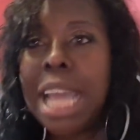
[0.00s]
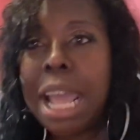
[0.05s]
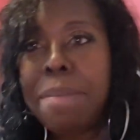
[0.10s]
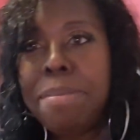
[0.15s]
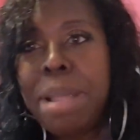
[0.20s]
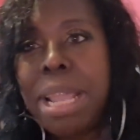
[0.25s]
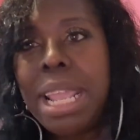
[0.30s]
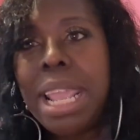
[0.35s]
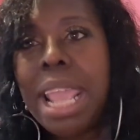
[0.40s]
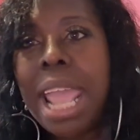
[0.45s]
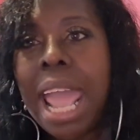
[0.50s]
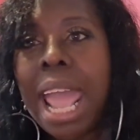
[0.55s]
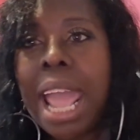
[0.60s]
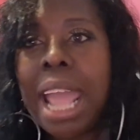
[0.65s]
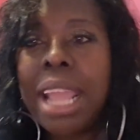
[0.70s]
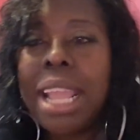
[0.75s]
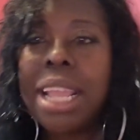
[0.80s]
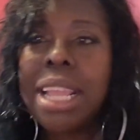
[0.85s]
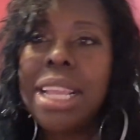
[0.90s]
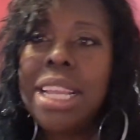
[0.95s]

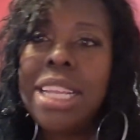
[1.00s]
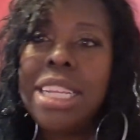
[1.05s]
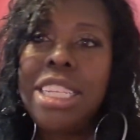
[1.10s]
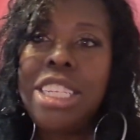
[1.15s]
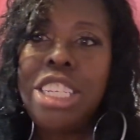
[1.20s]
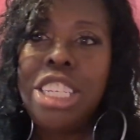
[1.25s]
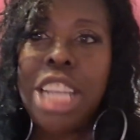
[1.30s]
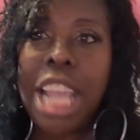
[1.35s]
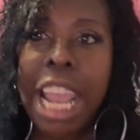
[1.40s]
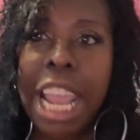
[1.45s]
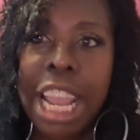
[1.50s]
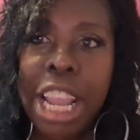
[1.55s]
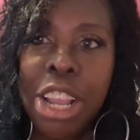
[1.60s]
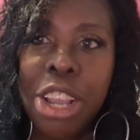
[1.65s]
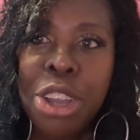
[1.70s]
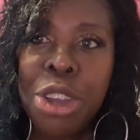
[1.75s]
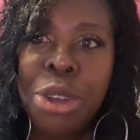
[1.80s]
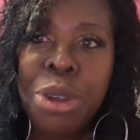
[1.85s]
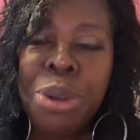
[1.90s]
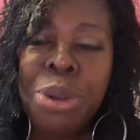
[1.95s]
Seminyak,
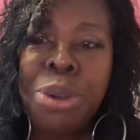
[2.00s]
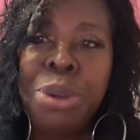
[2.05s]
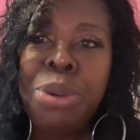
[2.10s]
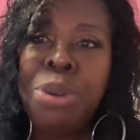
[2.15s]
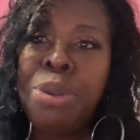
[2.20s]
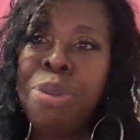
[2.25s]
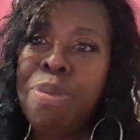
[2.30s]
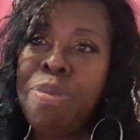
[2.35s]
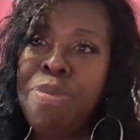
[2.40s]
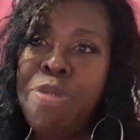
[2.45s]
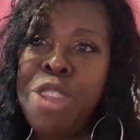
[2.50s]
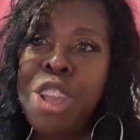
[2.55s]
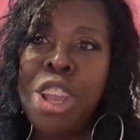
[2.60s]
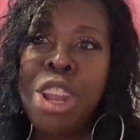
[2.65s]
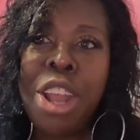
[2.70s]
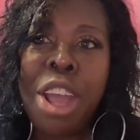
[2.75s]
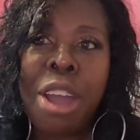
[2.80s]
Canggu,